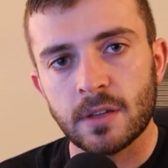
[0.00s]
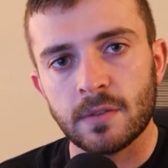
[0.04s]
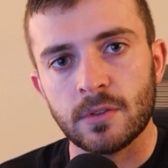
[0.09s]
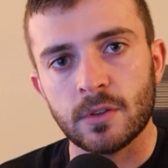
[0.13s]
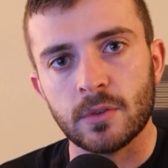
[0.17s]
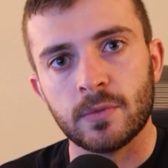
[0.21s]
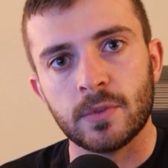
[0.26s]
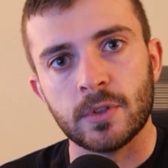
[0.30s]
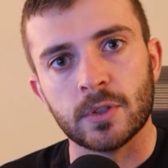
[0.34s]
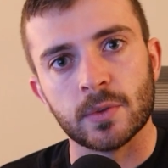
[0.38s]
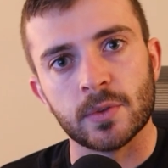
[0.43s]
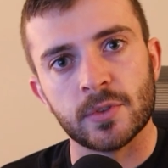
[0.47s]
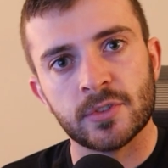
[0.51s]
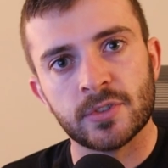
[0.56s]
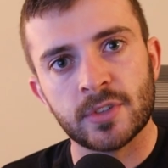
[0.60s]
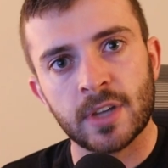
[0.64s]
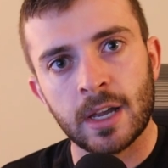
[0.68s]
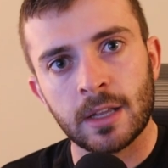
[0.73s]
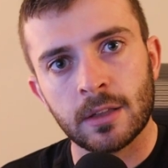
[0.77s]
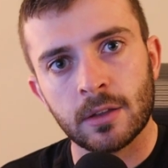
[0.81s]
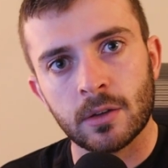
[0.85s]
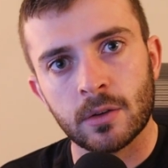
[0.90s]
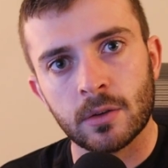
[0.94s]
if you feel
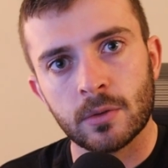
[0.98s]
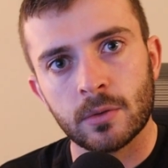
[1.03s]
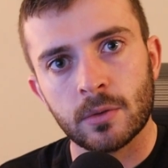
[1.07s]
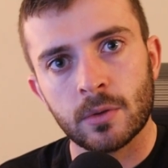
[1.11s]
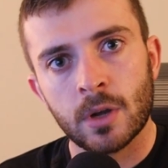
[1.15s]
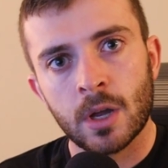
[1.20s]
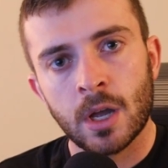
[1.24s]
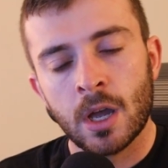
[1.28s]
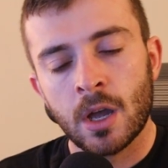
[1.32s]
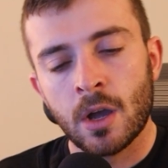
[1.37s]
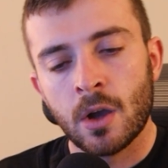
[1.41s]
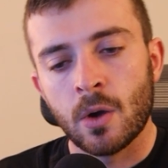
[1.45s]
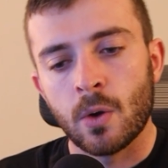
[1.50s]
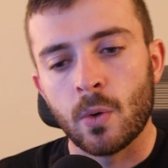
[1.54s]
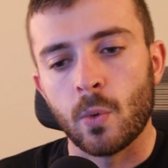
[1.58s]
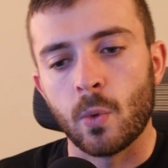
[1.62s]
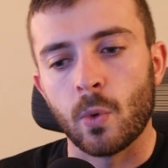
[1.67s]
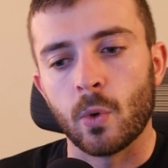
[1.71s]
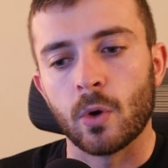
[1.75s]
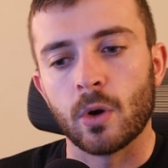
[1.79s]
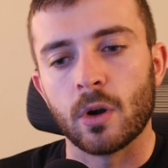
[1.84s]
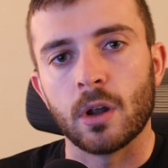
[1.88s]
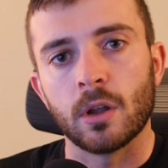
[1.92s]
siloed
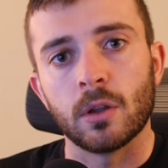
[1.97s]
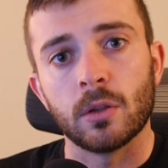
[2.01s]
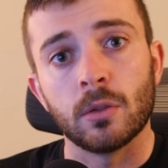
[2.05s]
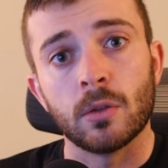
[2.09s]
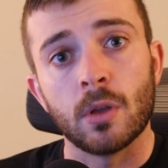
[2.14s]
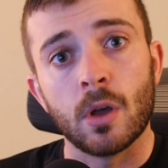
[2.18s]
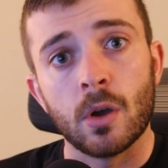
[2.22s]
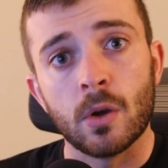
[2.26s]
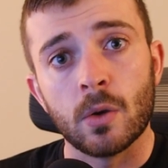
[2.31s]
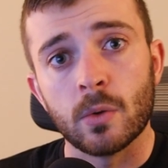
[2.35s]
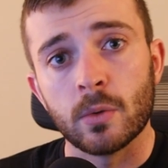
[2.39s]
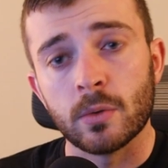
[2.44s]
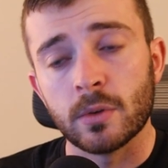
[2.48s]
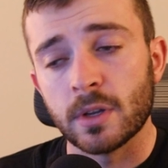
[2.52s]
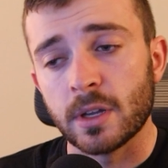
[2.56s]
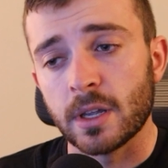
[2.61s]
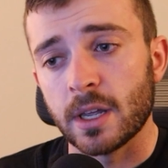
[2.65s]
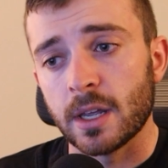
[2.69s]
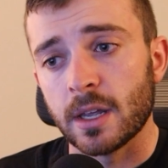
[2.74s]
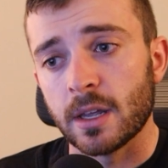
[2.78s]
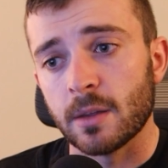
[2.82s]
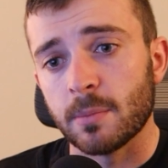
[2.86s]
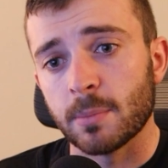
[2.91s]
or alone
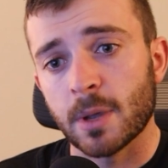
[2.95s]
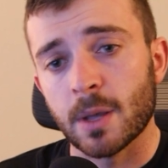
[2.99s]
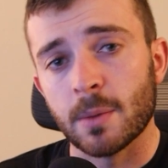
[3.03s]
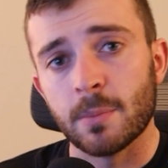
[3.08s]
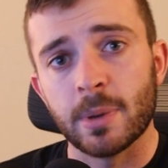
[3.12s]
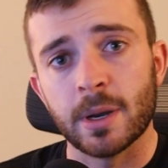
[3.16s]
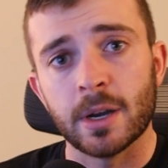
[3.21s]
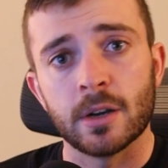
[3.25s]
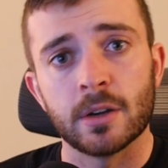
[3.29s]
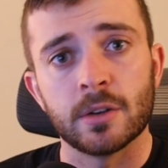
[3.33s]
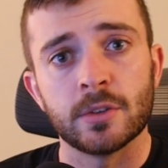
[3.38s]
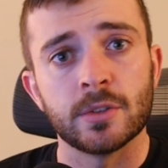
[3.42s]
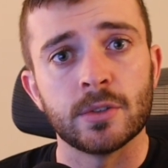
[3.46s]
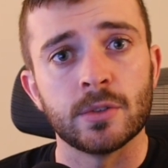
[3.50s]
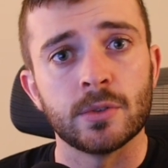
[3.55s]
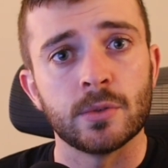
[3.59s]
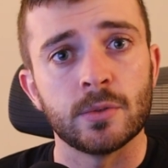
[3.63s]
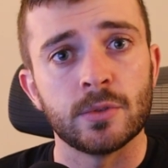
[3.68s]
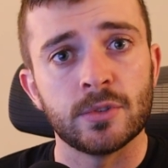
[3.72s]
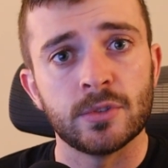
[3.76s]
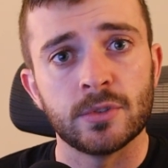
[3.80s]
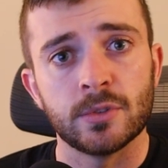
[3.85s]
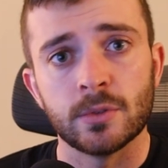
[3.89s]
uh, compared
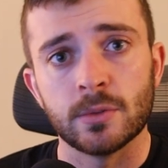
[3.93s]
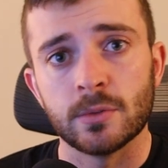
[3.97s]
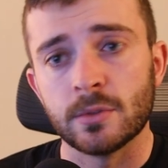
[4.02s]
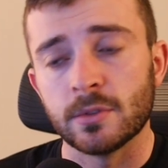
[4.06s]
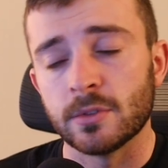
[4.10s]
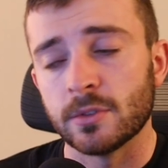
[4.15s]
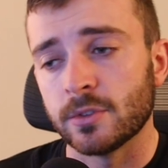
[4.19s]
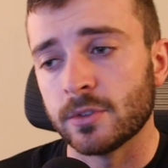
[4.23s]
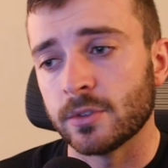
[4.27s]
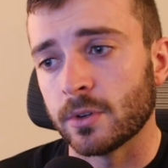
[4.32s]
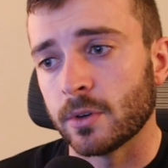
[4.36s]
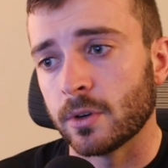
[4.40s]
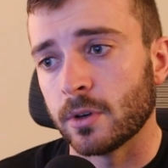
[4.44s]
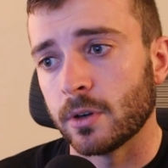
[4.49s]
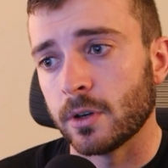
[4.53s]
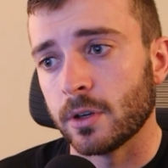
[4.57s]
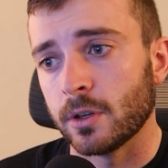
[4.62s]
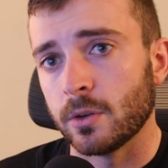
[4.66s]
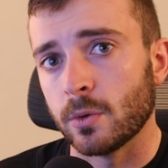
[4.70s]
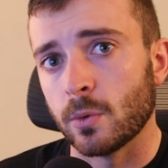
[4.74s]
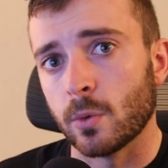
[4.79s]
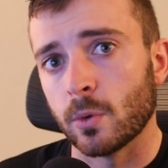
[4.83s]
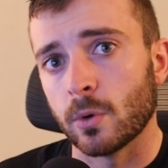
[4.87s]
to students or
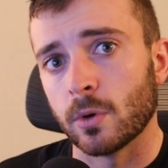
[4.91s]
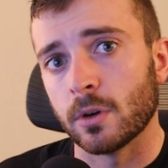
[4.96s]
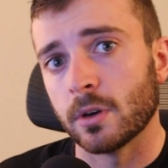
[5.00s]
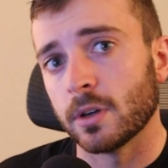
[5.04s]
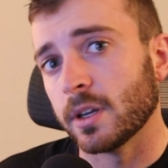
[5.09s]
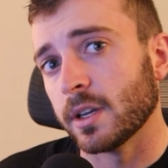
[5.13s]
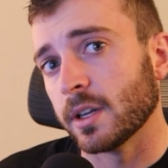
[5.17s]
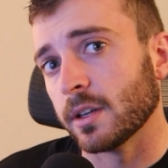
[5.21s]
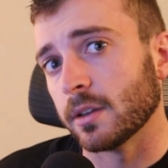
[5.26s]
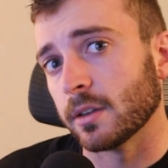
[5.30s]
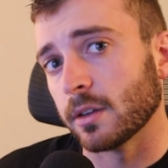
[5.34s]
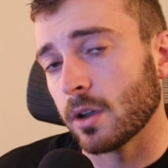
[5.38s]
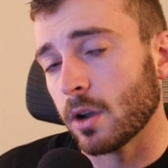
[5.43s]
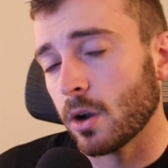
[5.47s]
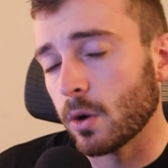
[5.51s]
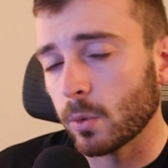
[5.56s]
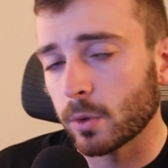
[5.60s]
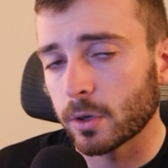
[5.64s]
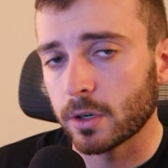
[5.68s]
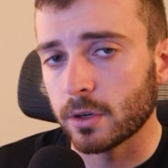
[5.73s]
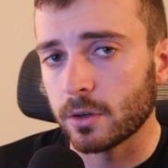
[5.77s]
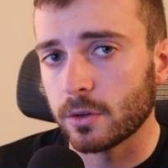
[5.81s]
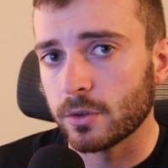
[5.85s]
your eh,
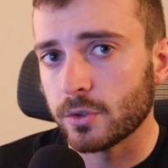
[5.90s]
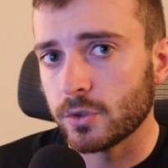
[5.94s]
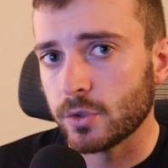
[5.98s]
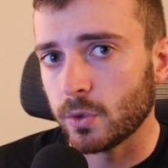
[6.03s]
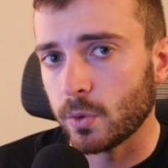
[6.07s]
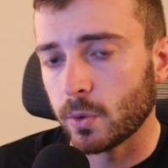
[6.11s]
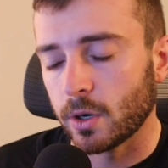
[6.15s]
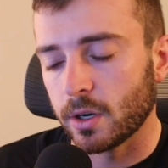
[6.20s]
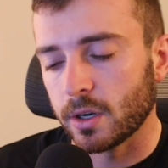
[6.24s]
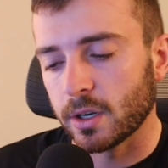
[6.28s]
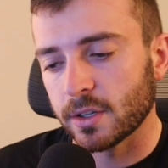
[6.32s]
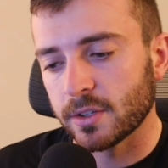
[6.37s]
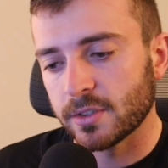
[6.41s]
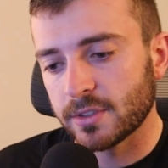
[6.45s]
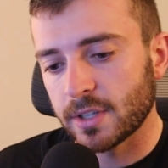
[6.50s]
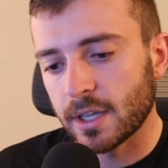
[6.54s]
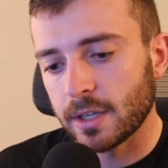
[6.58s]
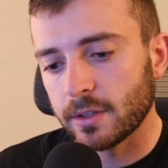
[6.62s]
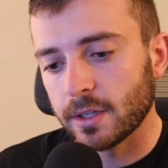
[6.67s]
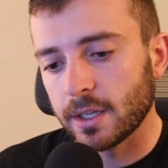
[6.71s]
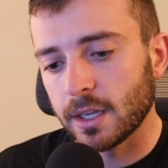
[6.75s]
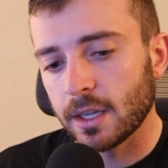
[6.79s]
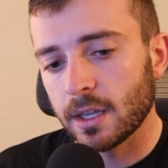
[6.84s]
coworkers who are
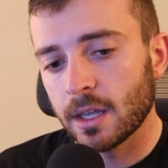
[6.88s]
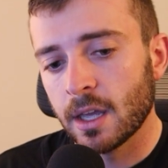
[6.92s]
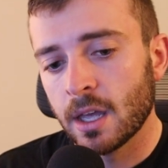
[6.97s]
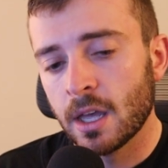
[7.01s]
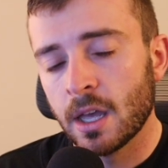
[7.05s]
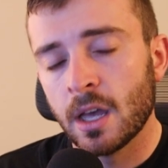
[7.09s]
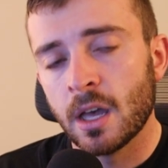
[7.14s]
excelling.